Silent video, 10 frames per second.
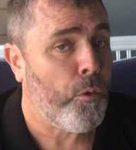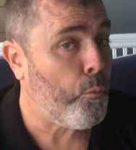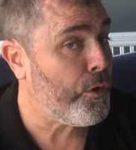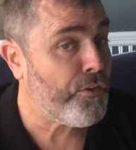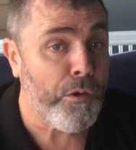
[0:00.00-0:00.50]

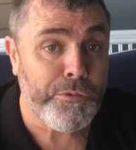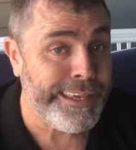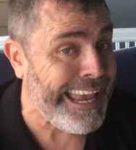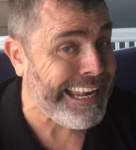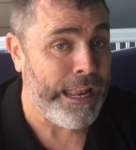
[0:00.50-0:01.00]
We don't
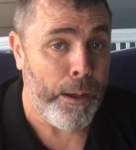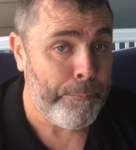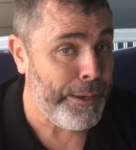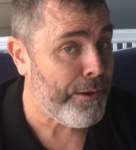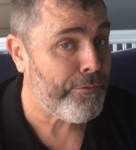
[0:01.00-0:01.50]
get
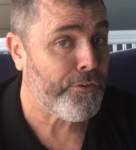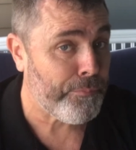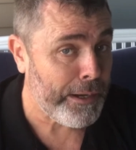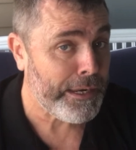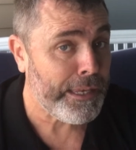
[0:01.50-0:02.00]
appearance
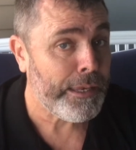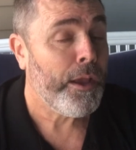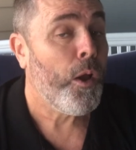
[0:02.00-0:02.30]
money,